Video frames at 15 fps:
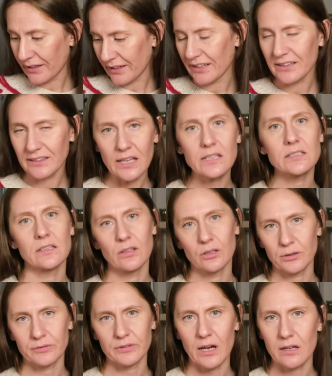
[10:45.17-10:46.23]
it takes a
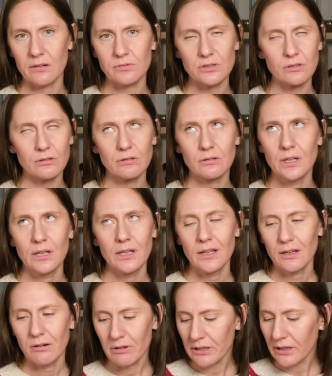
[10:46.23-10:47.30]
lot of time. So
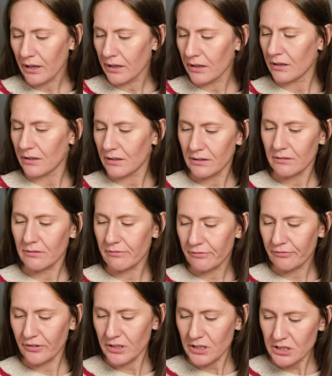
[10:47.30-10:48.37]
when I
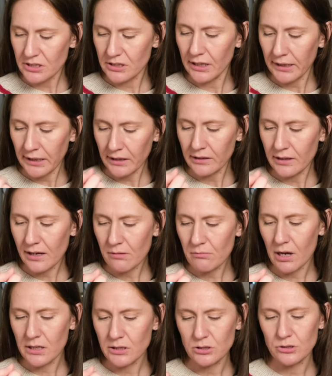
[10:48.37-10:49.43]
finished knitting them,
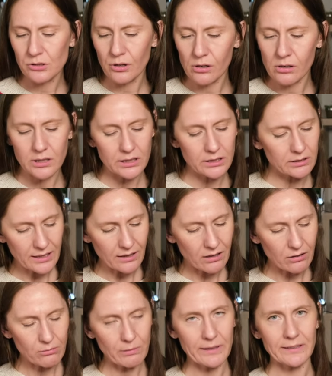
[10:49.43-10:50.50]
I saw that,
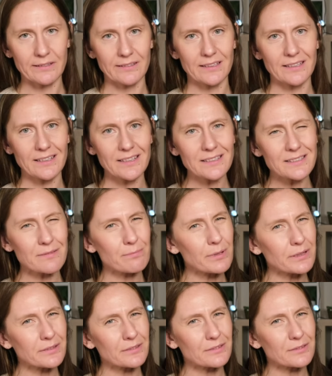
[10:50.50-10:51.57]
oh wait, it's a
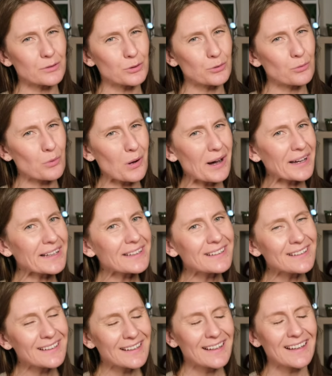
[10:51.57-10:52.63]
bit too
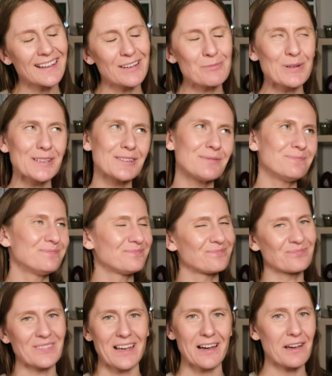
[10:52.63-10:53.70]
wide, but
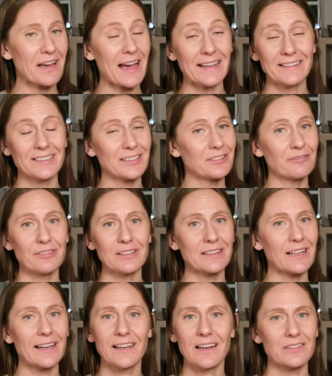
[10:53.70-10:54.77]
I didn't feel
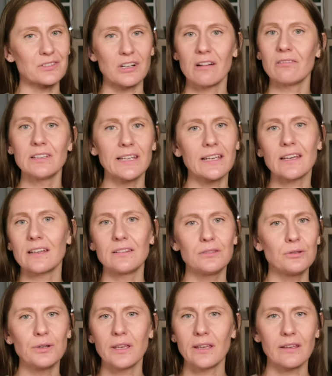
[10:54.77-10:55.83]
like unraveling and
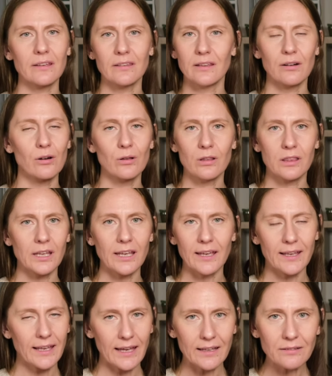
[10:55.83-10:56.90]
doing the whole thing
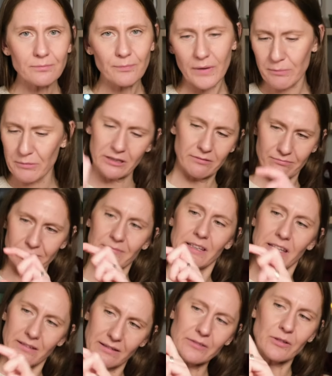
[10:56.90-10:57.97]
again. I mean,
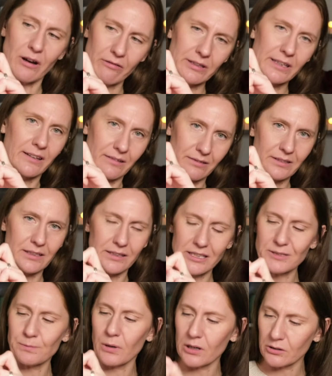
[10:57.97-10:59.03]
unraveling
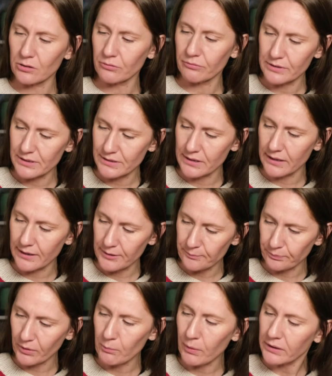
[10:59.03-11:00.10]
this part with the
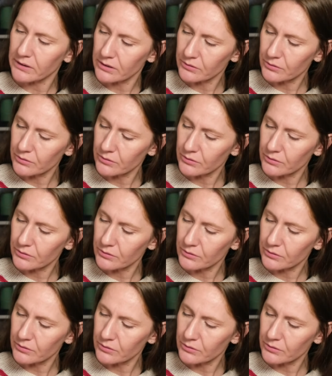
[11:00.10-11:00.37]
pattern